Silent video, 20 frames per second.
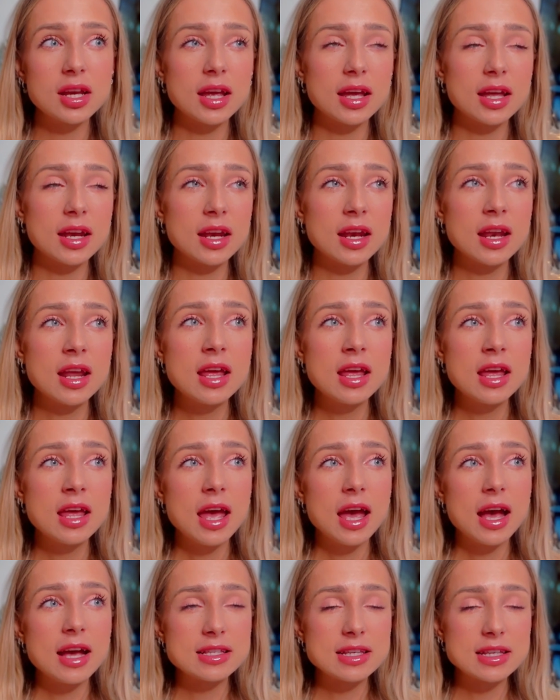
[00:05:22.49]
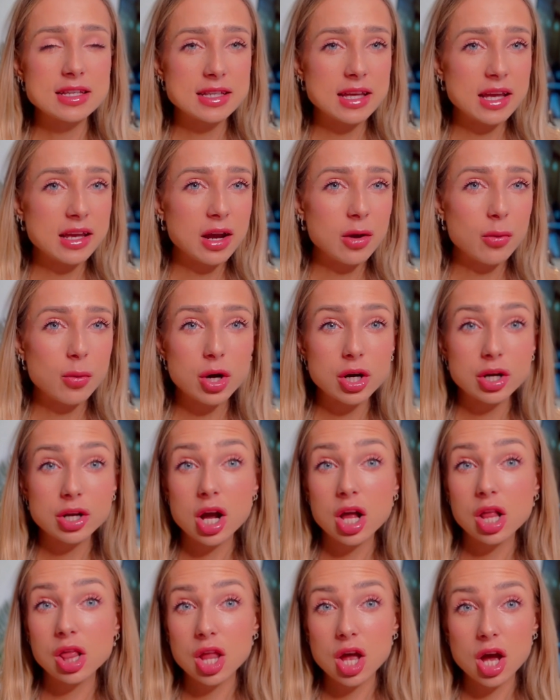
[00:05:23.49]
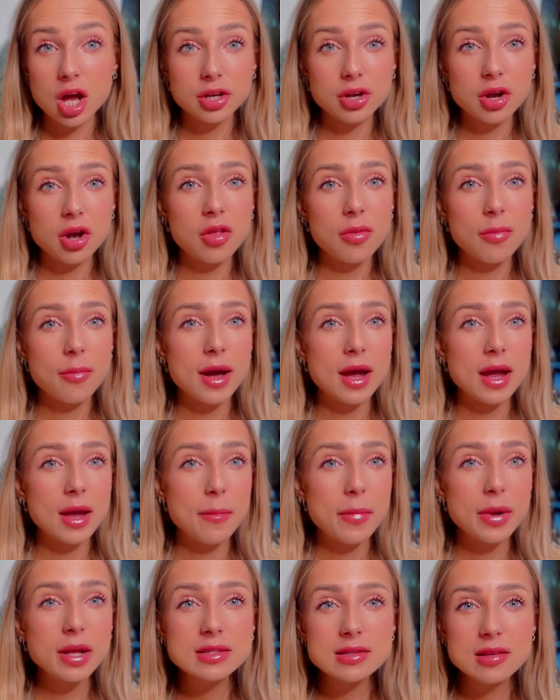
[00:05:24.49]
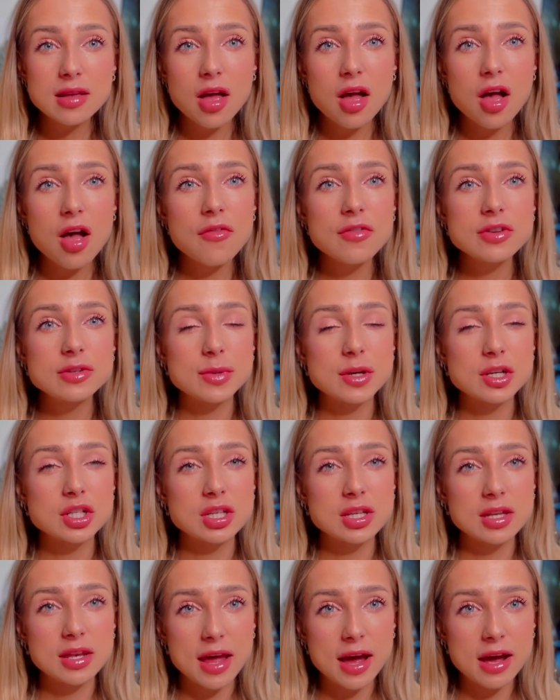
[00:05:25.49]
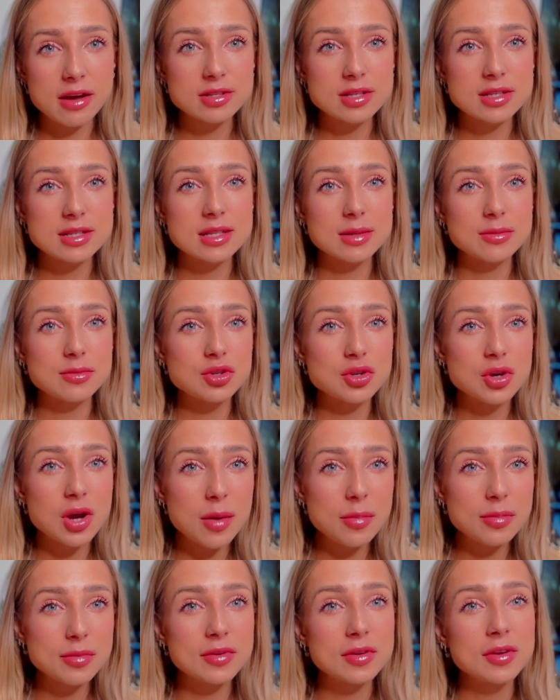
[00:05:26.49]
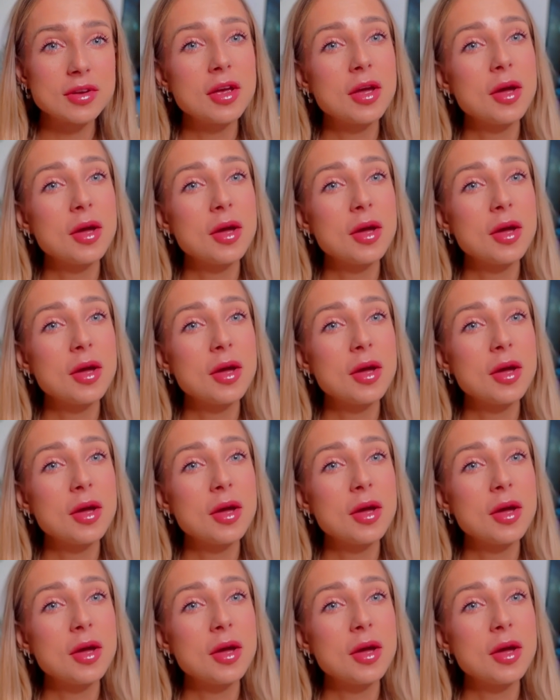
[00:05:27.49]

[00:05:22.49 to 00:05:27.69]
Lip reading: And as I said, I work a lot on my mental health, especially now since I'm trapped,